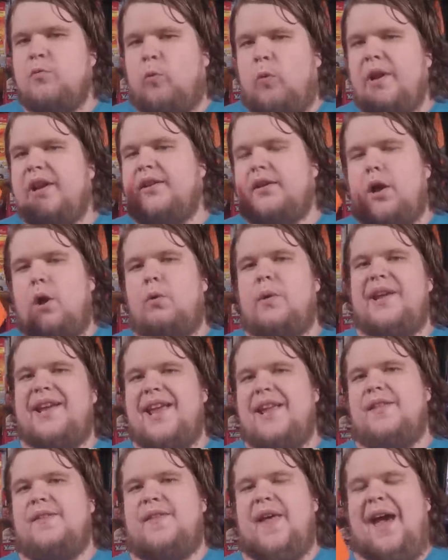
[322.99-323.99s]

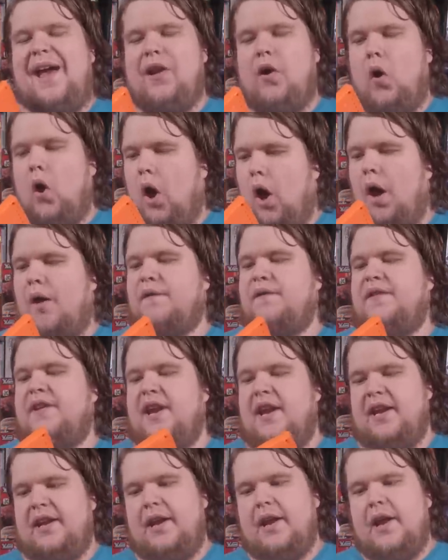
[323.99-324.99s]
reloading it that
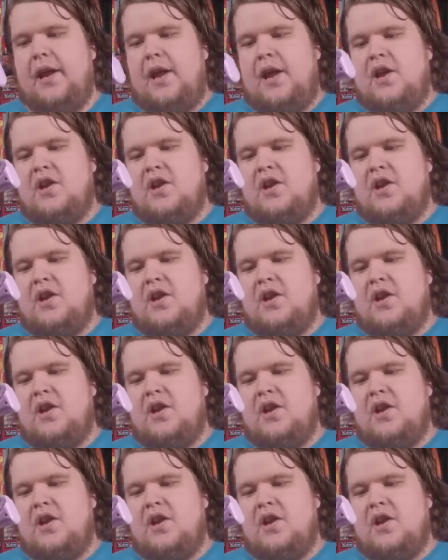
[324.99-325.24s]
often,